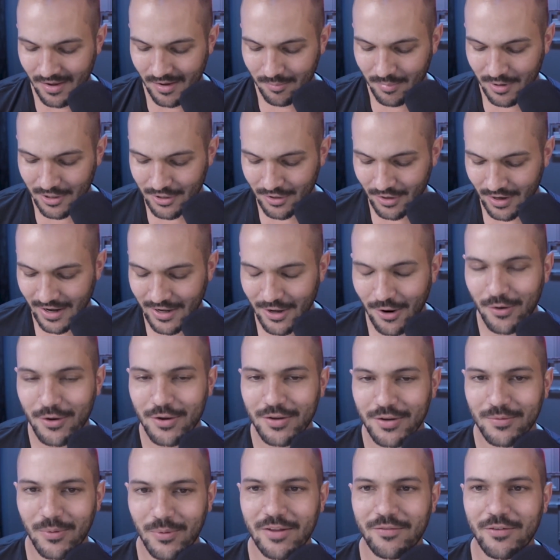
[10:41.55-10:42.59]
But I know
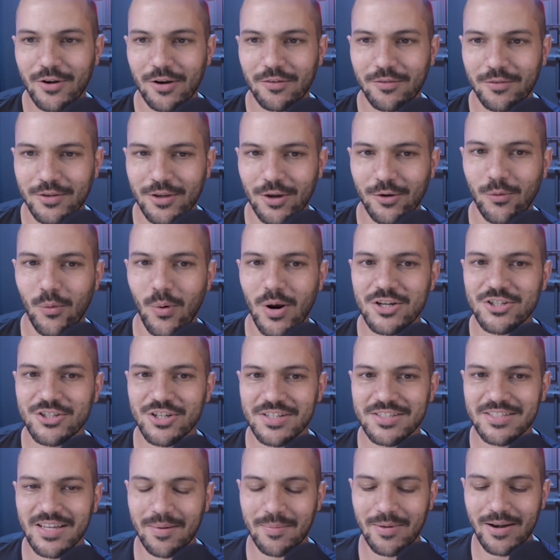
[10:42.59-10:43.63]
one of your
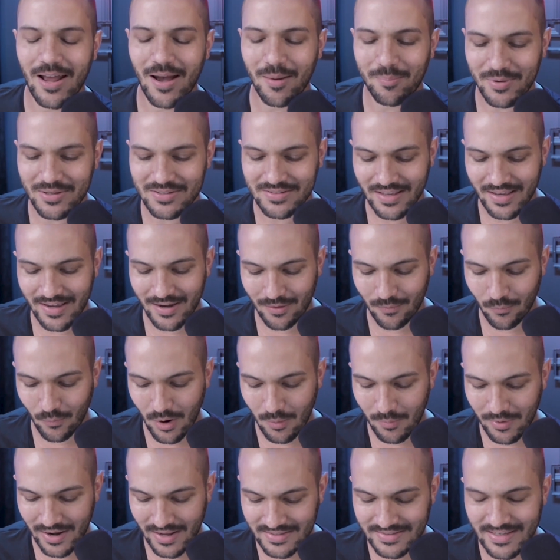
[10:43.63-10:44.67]
questions coming up is like, what
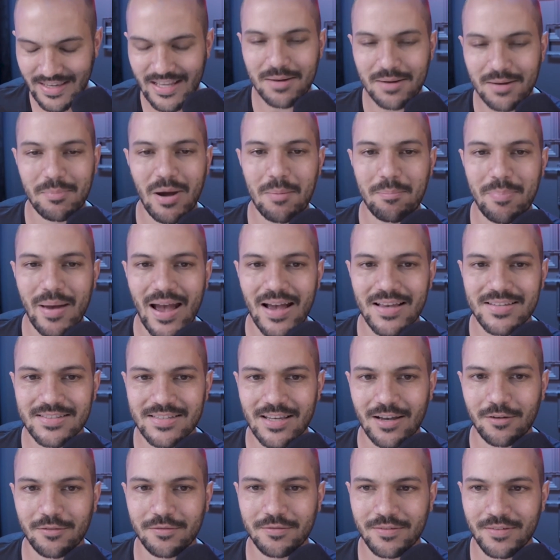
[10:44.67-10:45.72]
would I say to my past
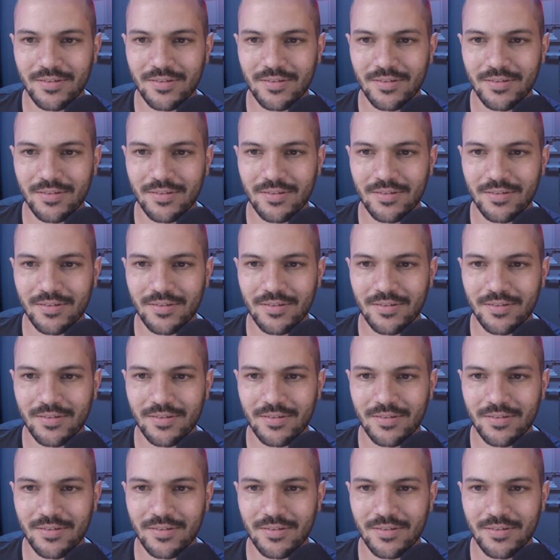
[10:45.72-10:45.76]
self?